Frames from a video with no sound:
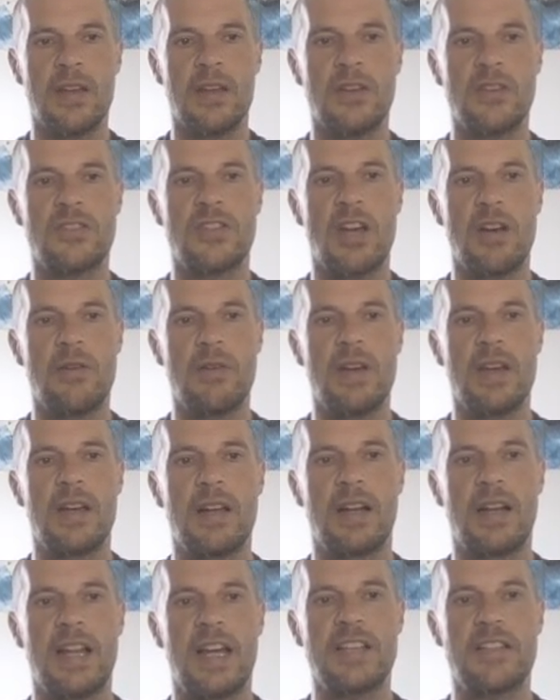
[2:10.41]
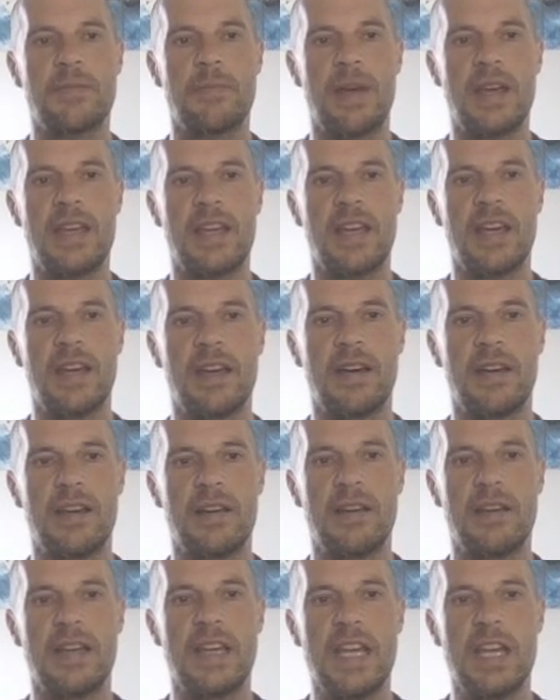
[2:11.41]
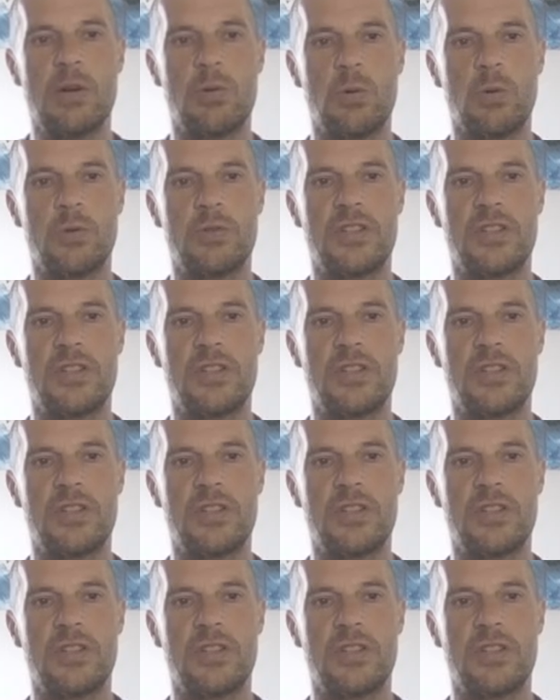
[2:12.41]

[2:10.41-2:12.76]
So let's make it equal